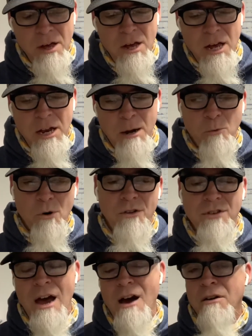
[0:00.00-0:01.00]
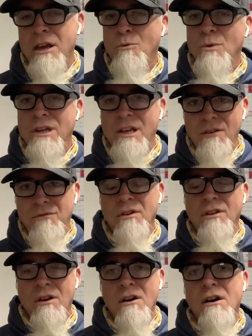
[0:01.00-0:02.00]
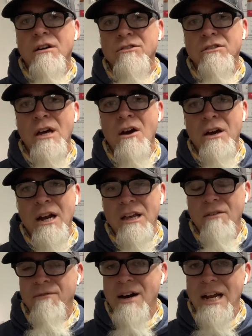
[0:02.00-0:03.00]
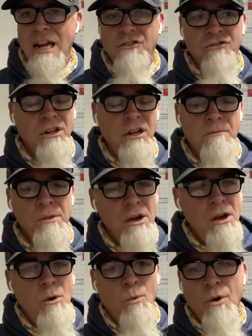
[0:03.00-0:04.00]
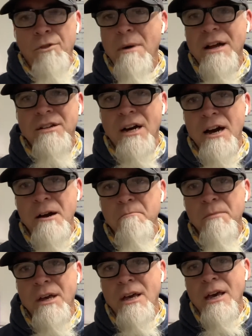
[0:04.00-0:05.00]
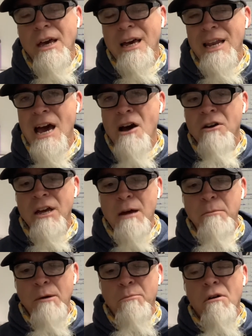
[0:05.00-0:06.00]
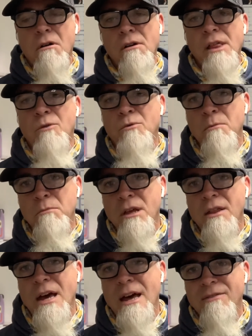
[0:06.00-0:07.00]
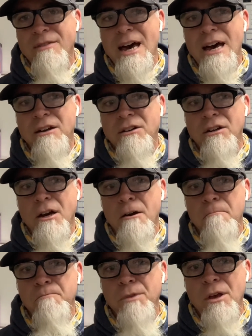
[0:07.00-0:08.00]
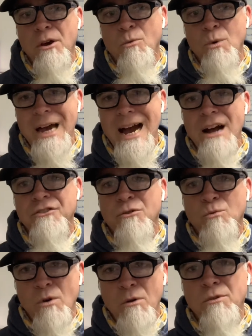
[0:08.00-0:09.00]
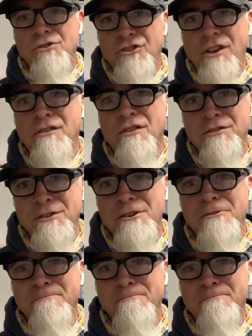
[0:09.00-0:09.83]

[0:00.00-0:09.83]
Number one is, how can we give to the cause? How can I give financially, with my time? And how can I be a part of that remnant that we ask, what would Jesus do?